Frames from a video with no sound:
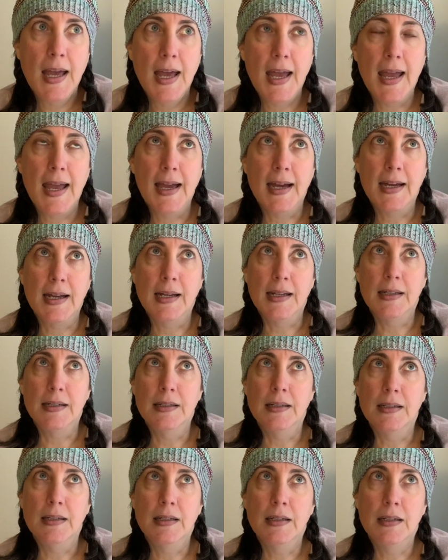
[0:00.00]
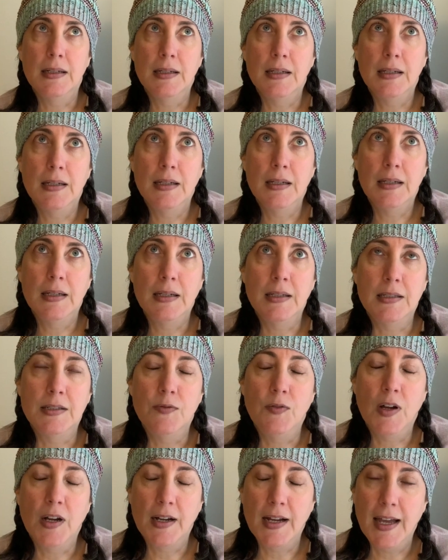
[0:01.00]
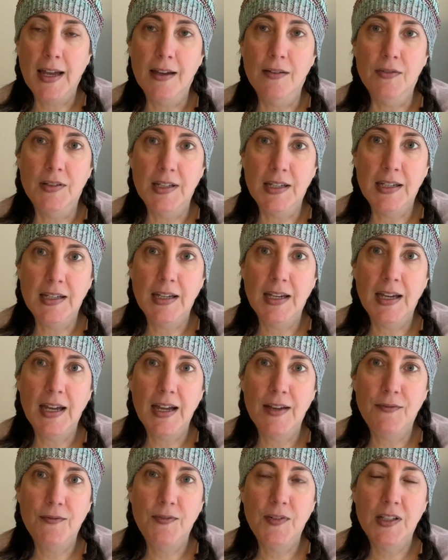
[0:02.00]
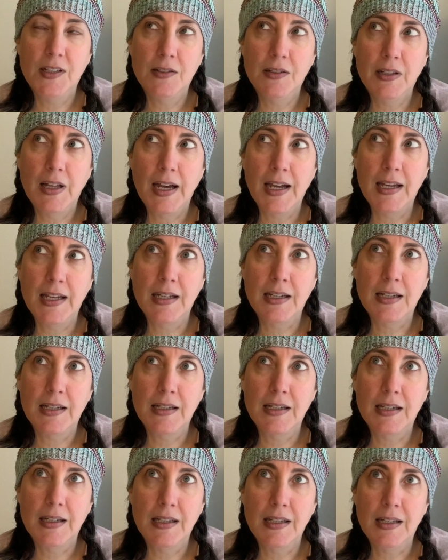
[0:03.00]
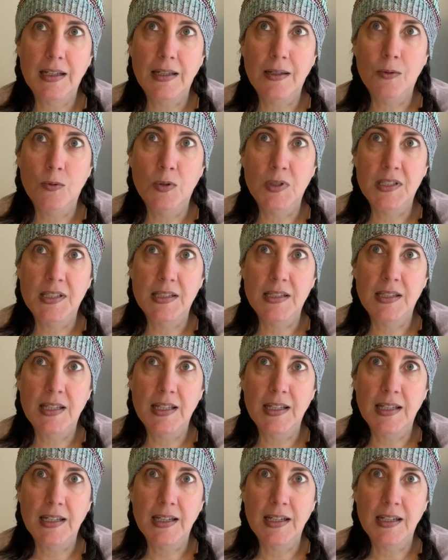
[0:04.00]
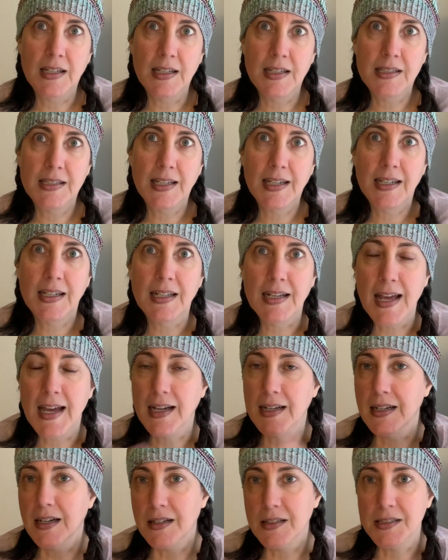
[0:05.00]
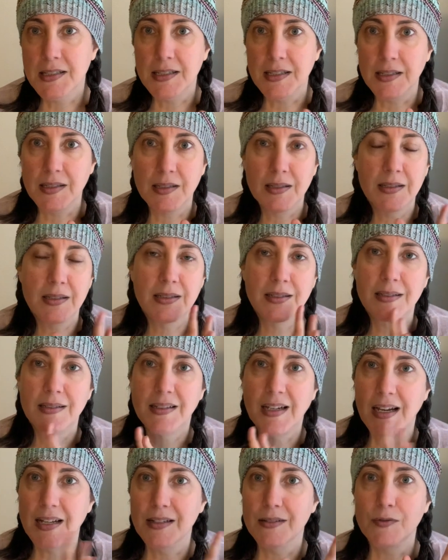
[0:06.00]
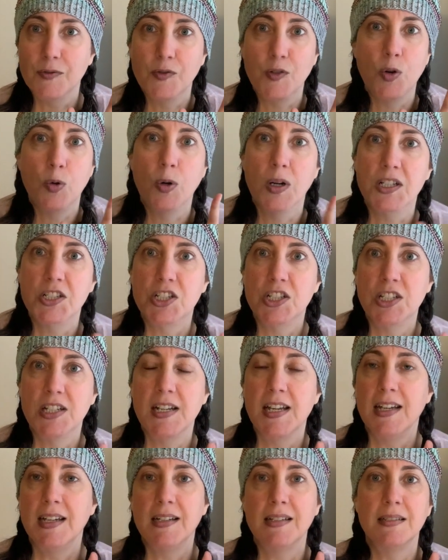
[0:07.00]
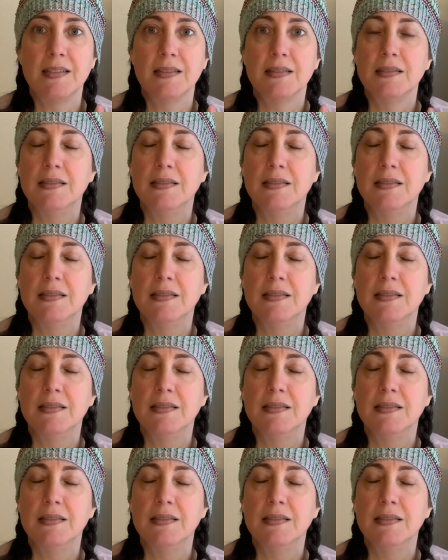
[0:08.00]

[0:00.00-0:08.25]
and it's very heavy. I feel like he was thinking, it's like an agnostic kind of questioning